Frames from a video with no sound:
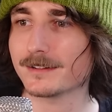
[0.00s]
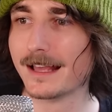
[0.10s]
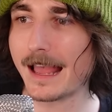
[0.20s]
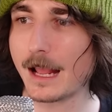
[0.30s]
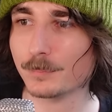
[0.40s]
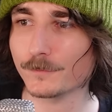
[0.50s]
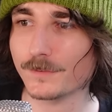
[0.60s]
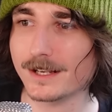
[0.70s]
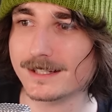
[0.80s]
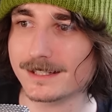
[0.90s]
that
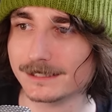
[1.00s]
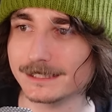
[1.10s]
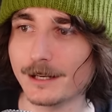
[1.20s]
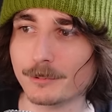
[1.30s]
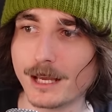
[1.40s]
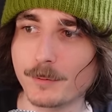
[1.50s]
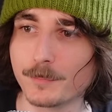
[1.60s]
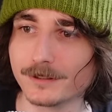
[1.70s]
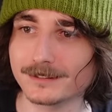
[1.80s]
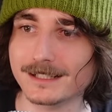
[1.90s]
amplifies its cleanup
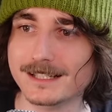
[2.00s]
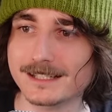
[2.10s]
capabilities,